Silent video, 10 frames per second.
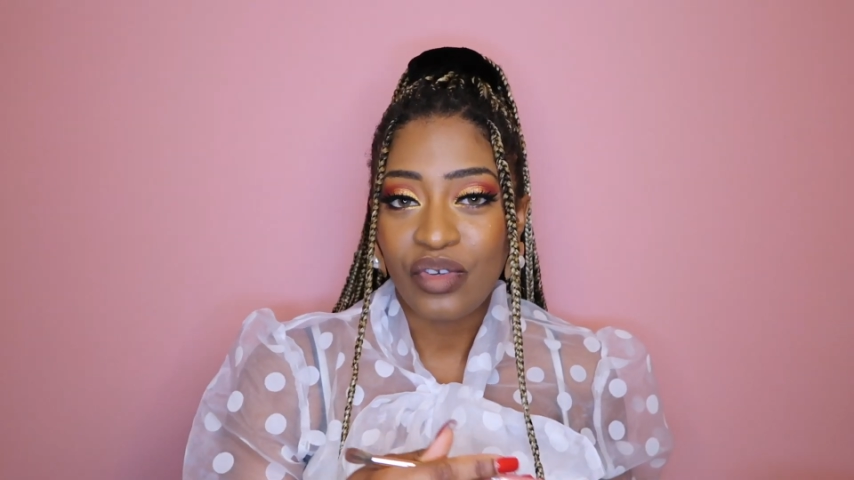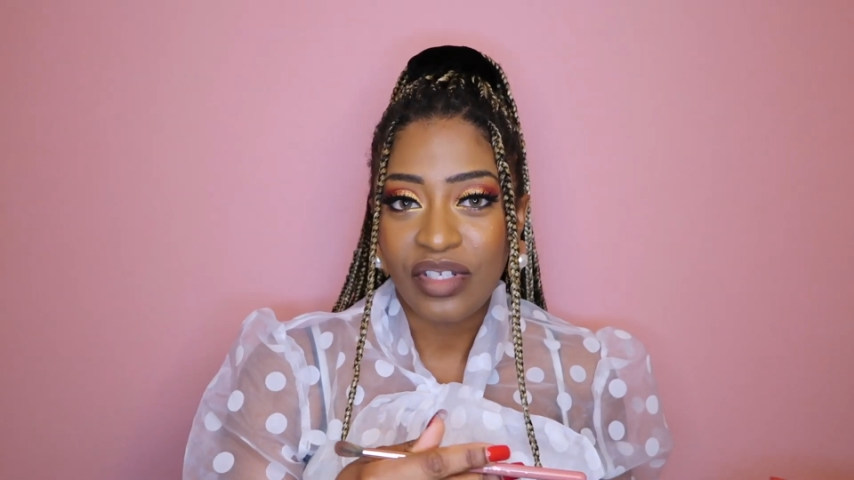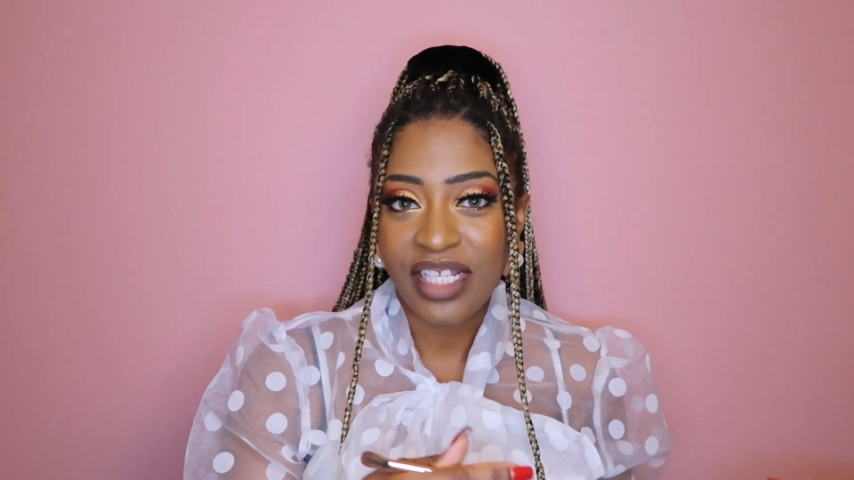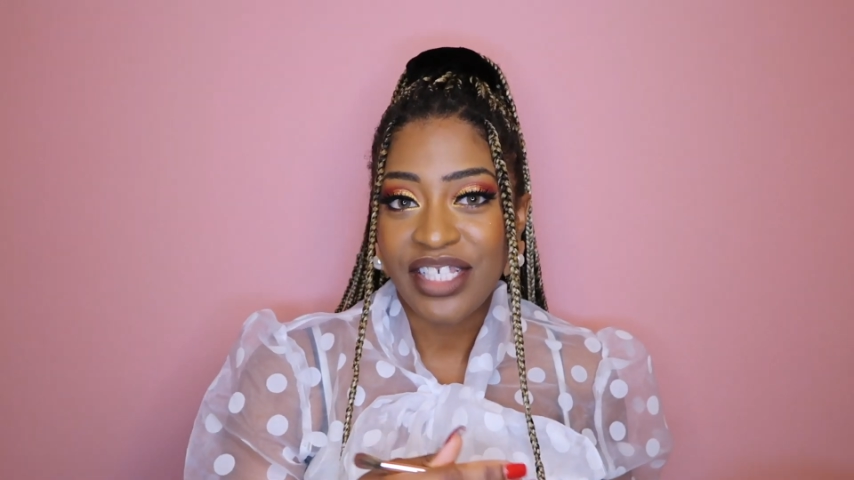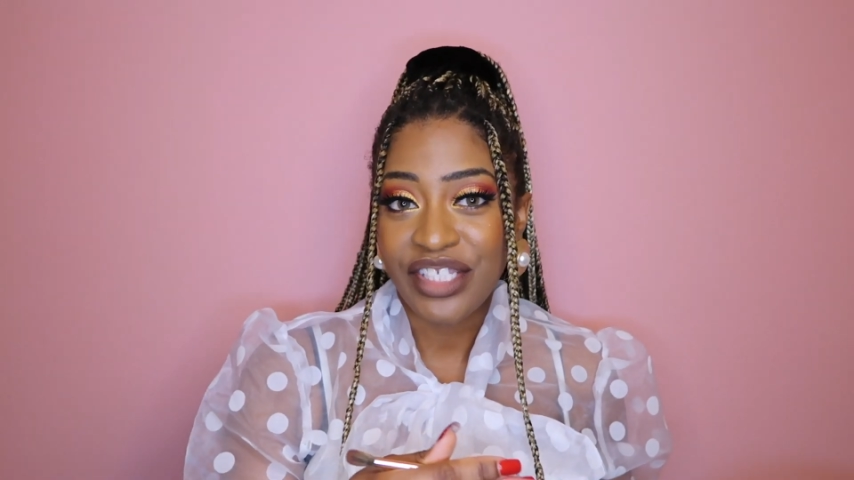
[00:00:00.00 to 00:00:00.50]

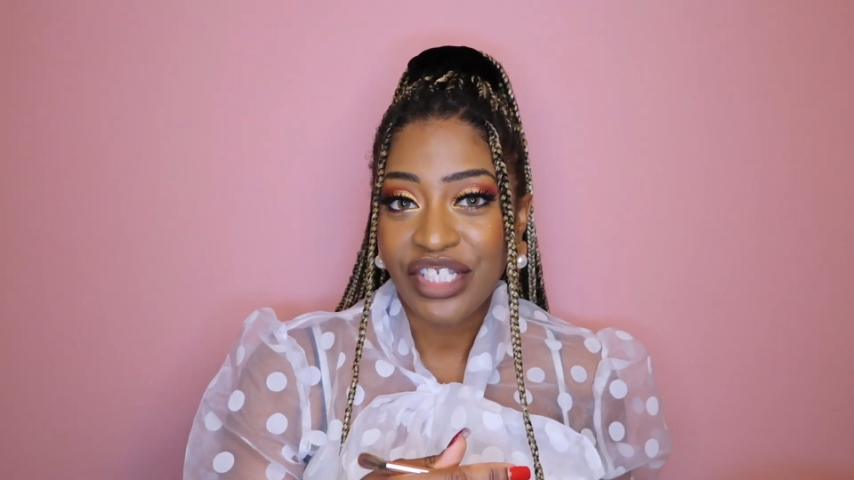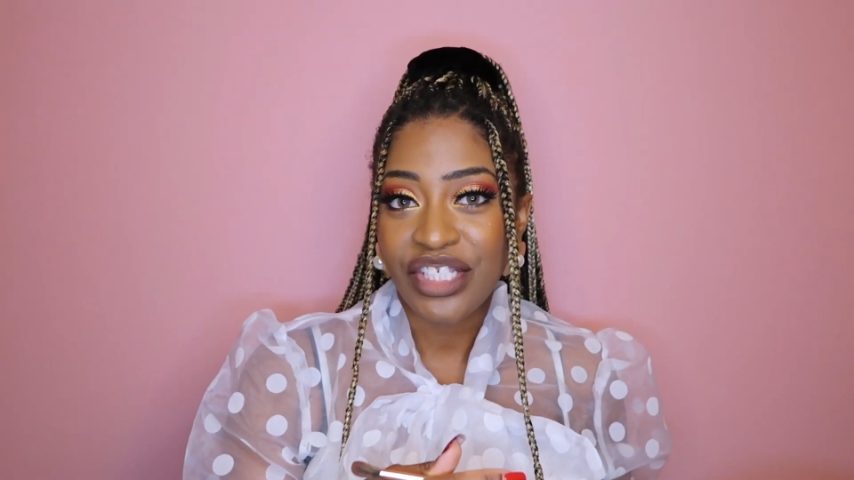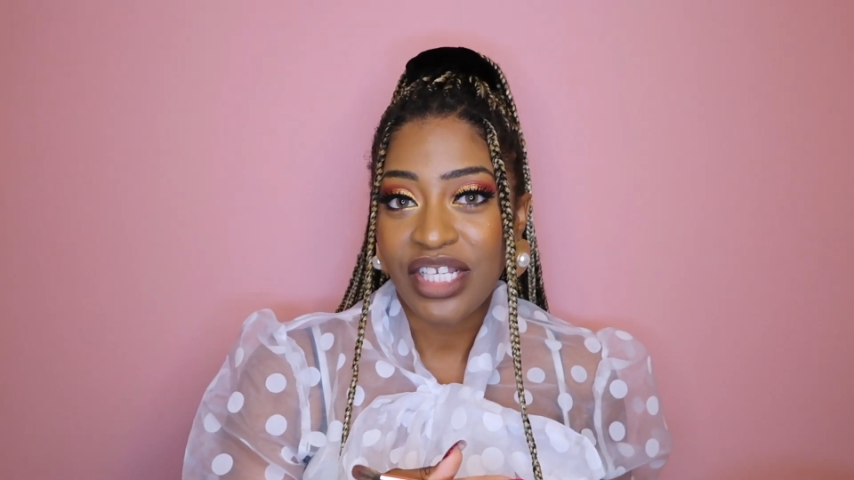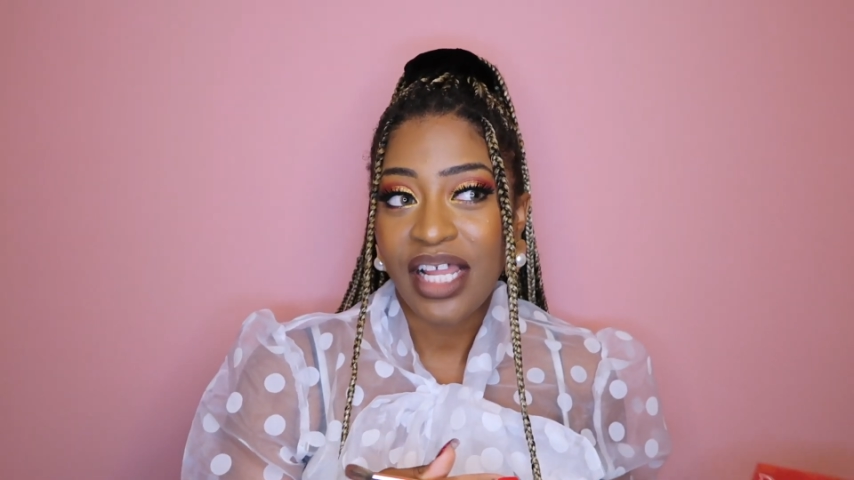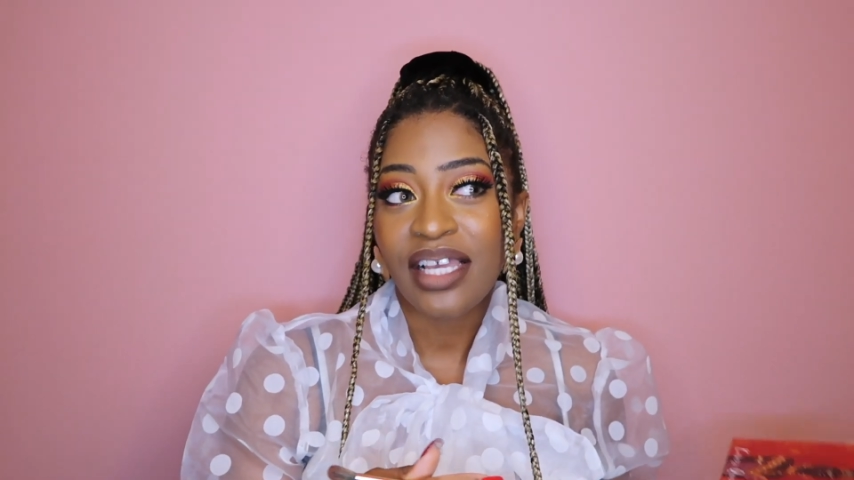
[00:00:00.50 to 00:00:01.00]

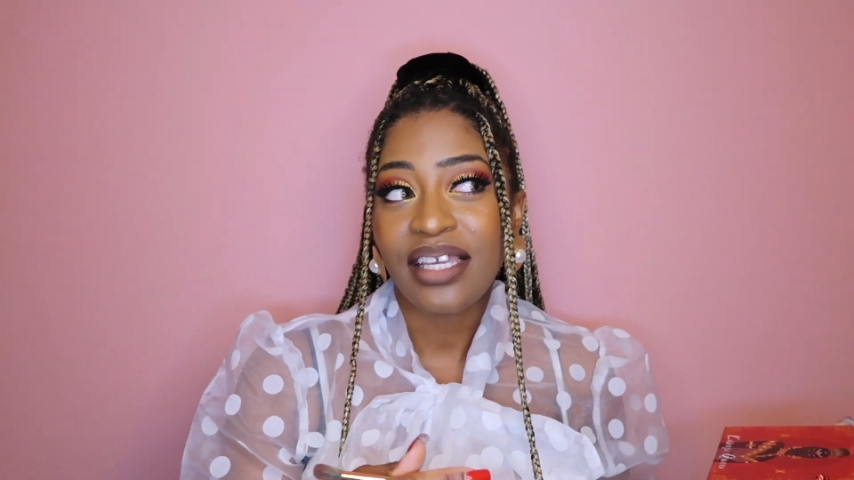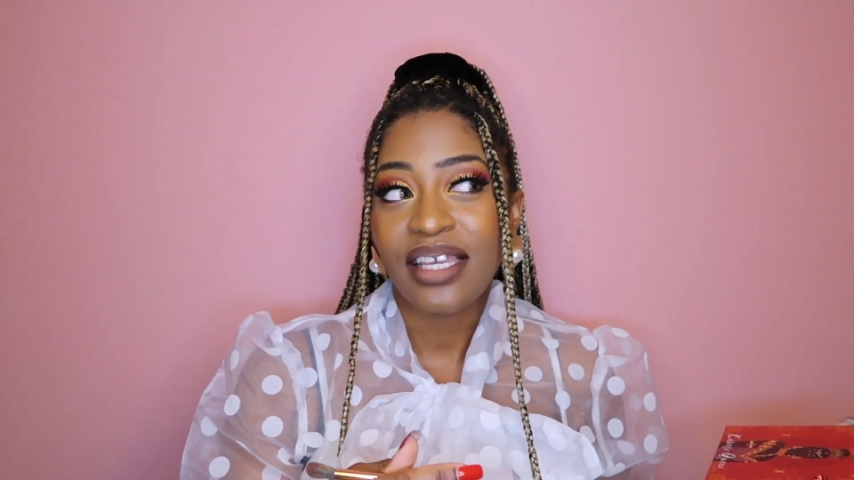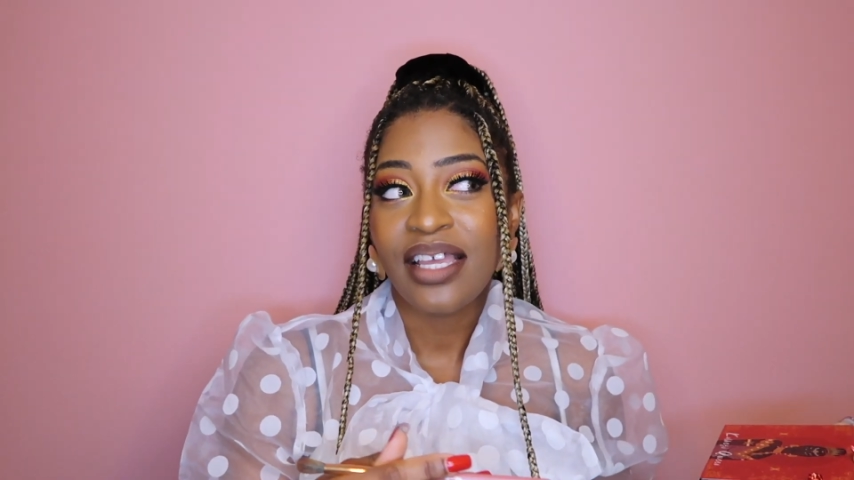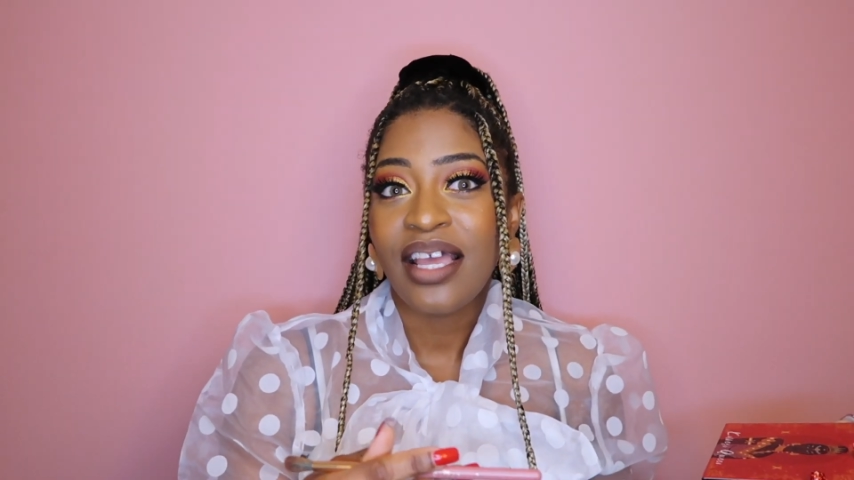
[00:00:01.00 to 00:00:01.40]
colonization, like